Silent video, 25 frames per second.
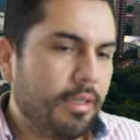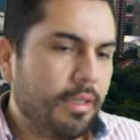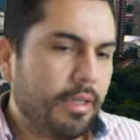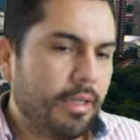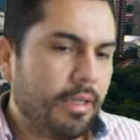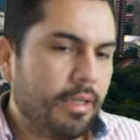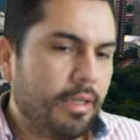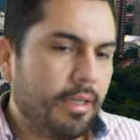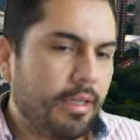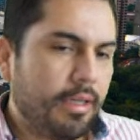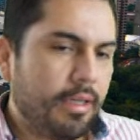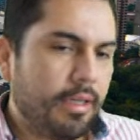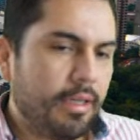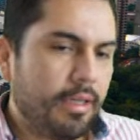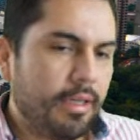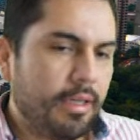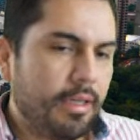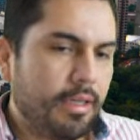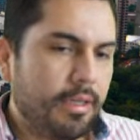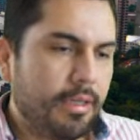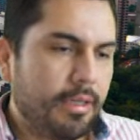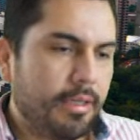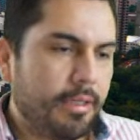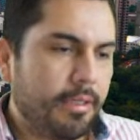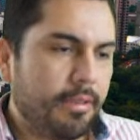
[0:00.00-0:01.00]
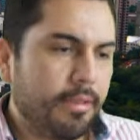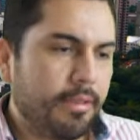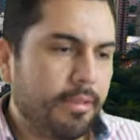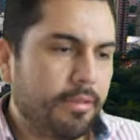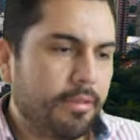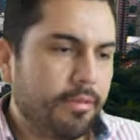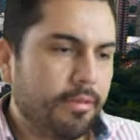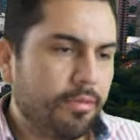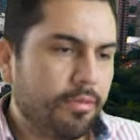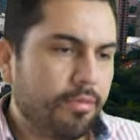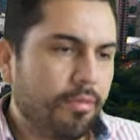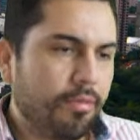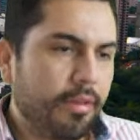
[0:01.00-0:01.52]
Uh,
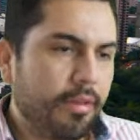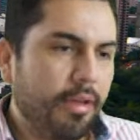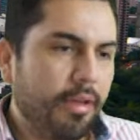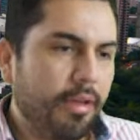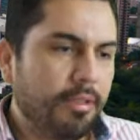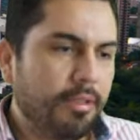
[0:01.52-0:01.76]
Today